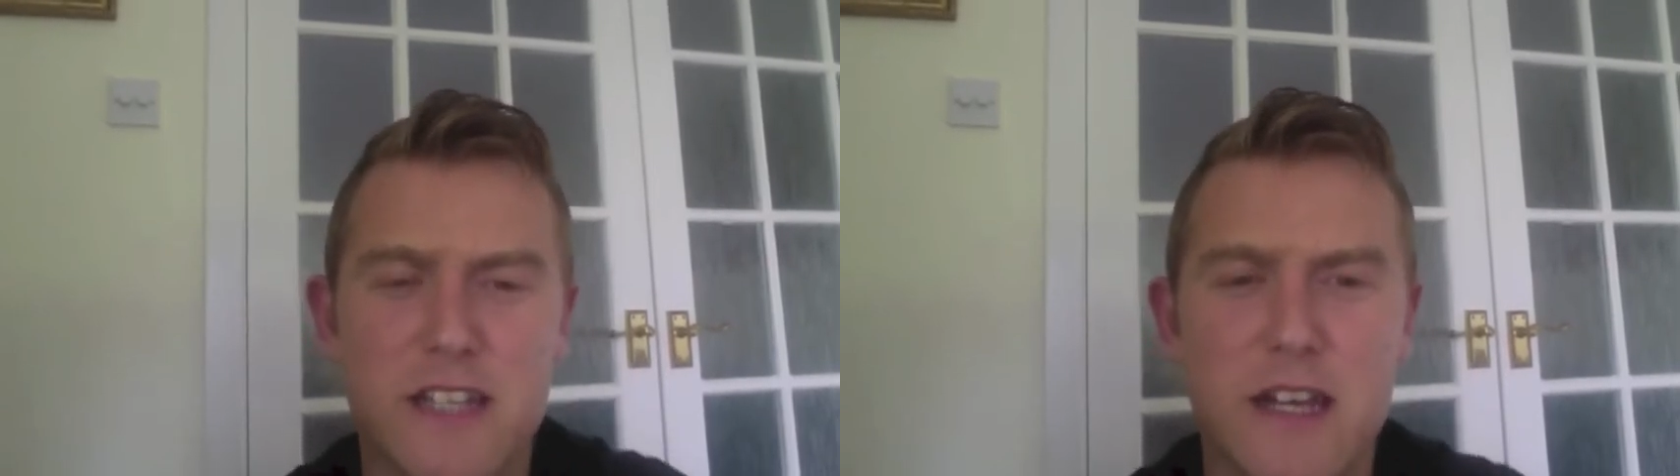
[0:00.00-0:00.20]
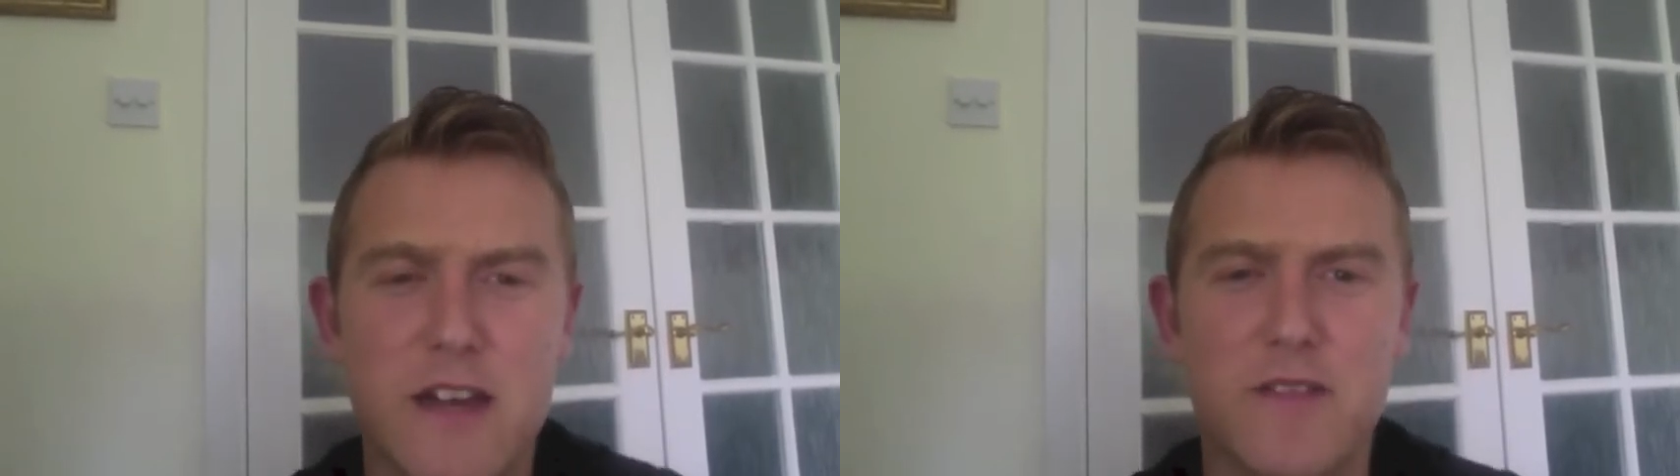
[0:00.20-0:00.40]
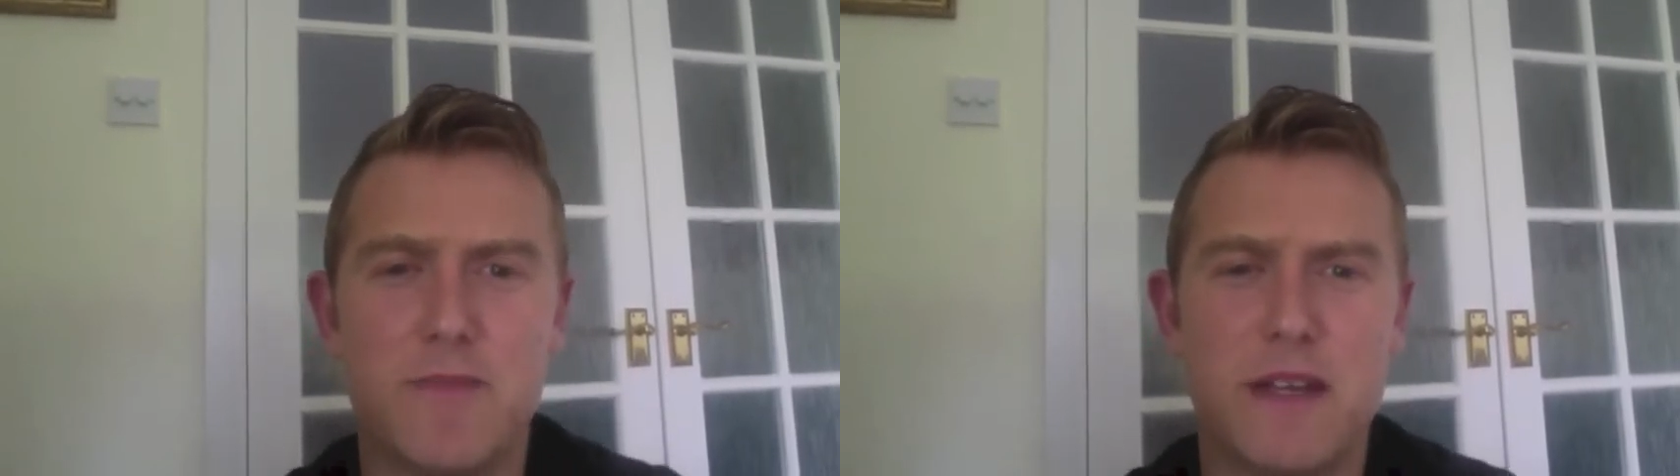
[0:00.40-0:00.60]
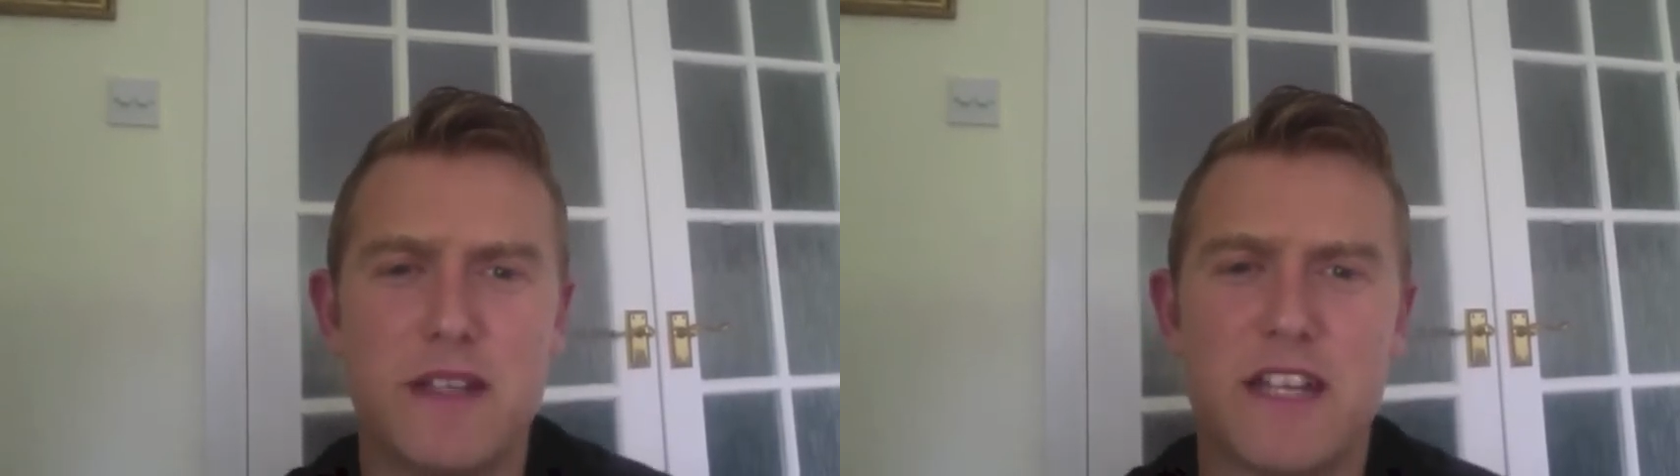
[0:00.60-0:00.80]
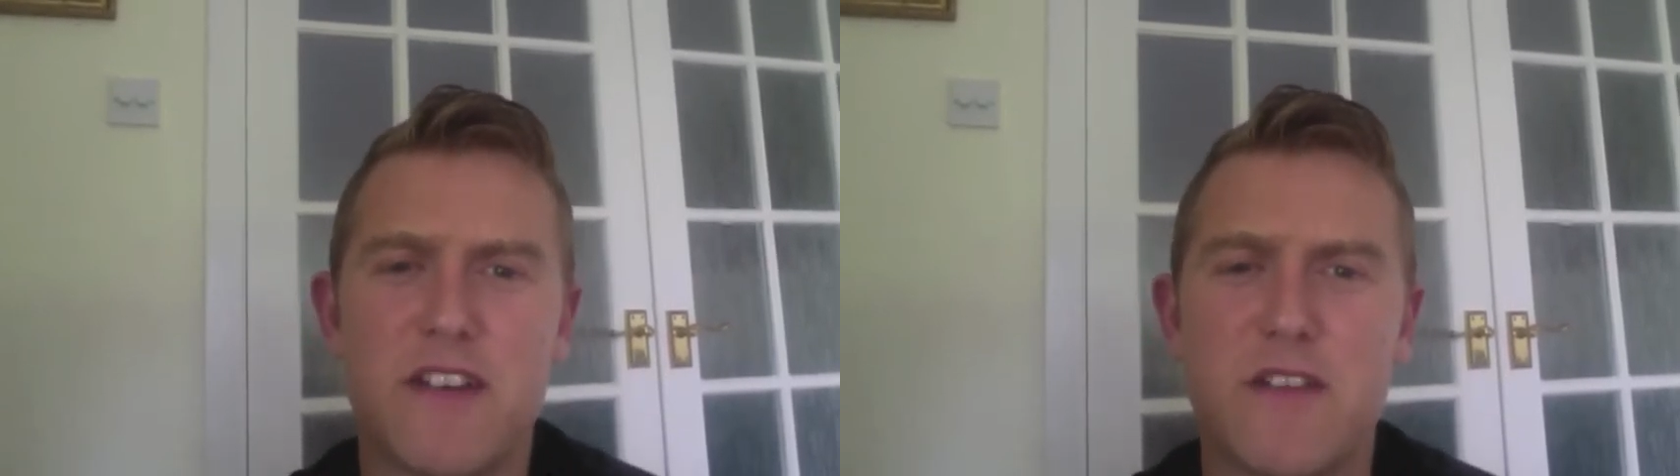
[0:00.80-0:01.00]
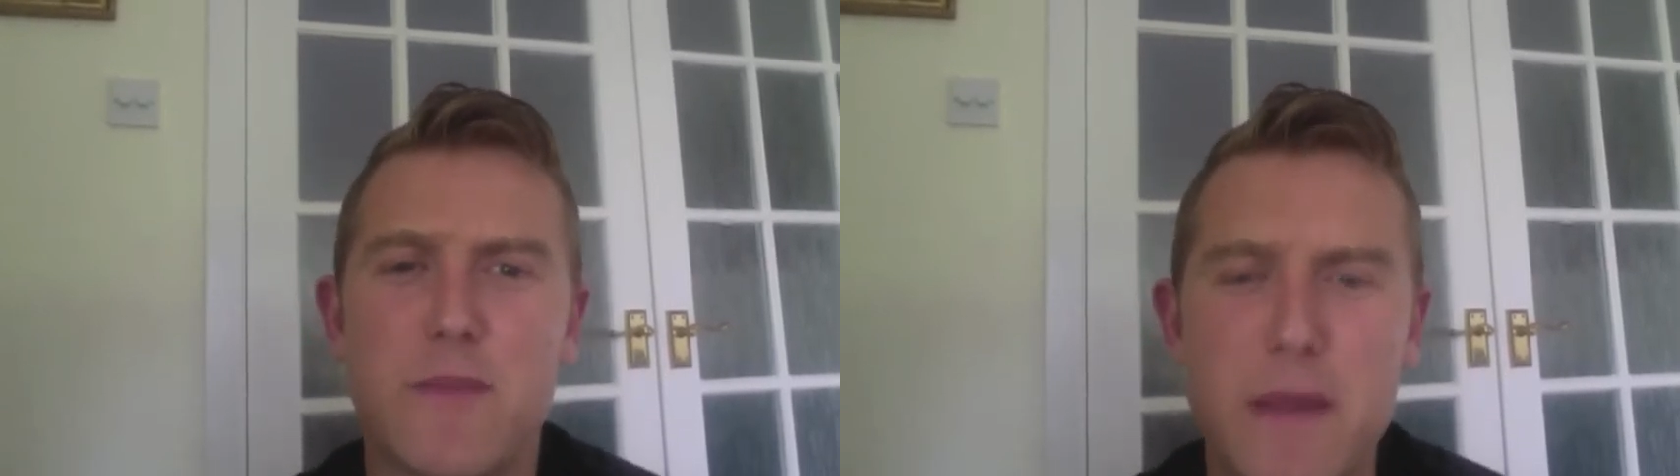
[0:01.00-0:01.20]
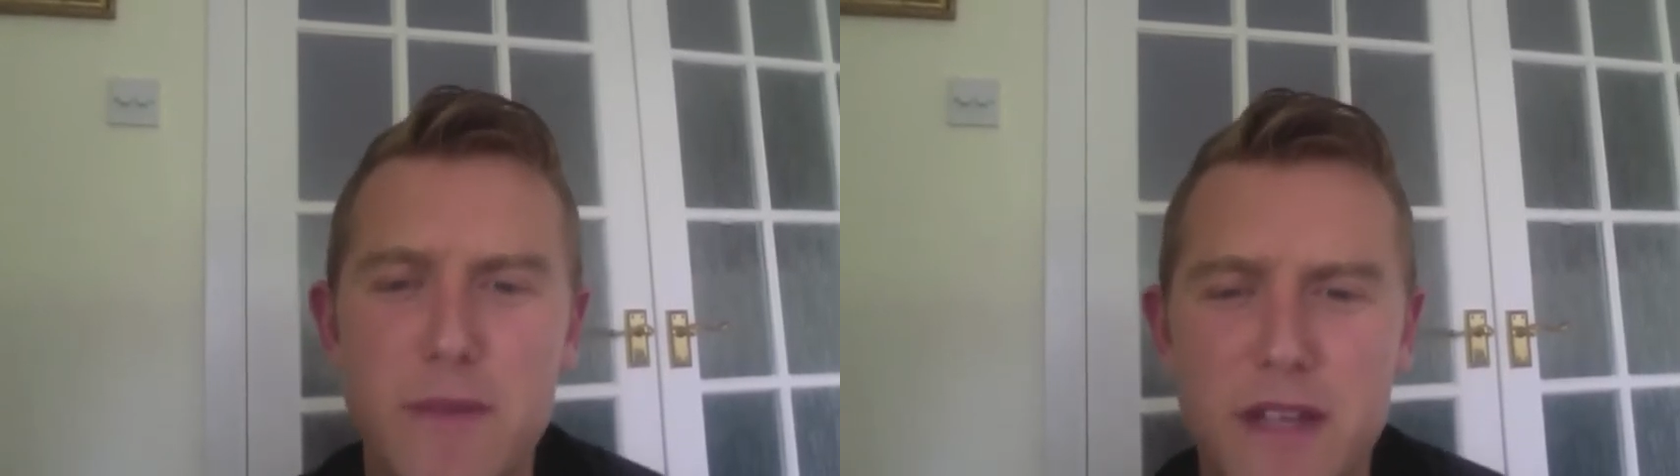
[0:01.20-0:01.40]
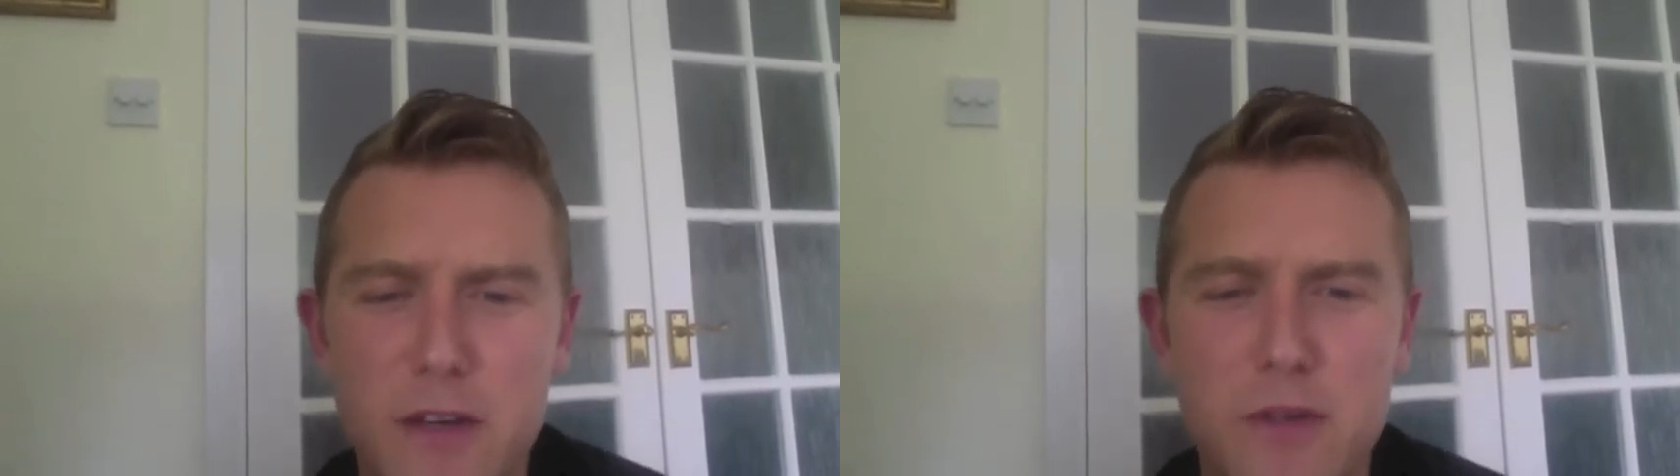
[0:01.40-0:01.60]
like, instead of having a
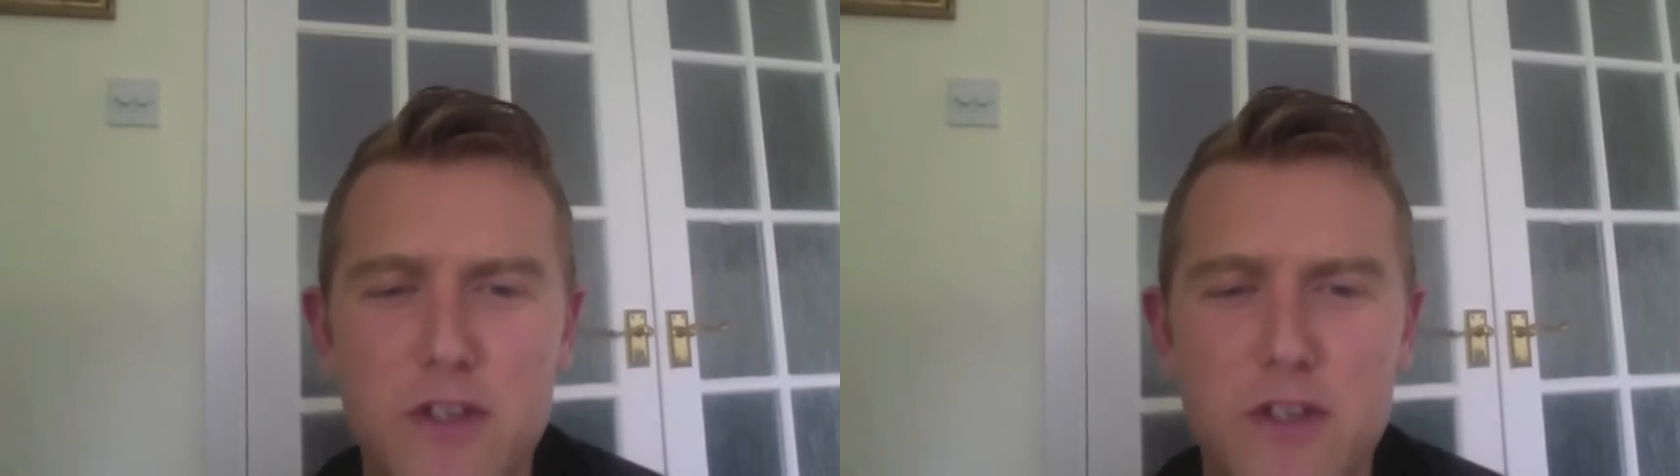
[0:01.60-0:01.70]
baked potato with